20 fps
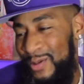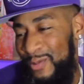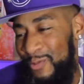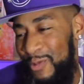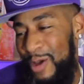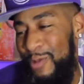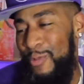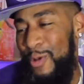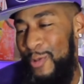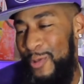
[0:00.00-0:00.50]

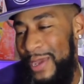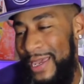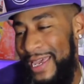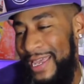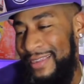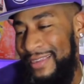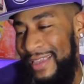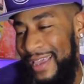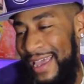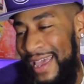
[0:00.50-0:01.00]
When will we
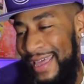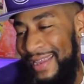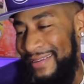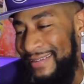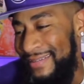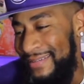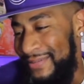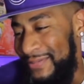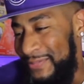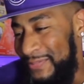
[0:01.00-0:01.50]
get the hint?
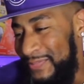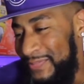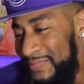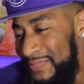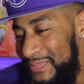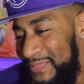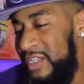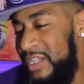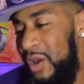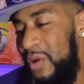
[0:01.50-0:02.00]

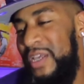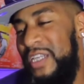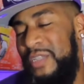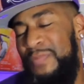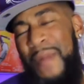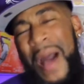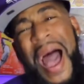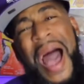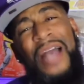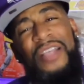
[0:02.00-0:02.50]
So his
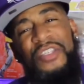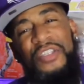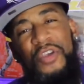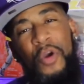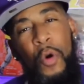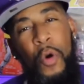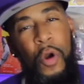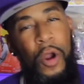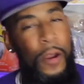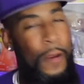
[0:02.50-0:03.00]
box
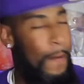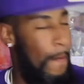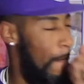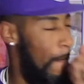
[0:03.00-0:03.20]
score,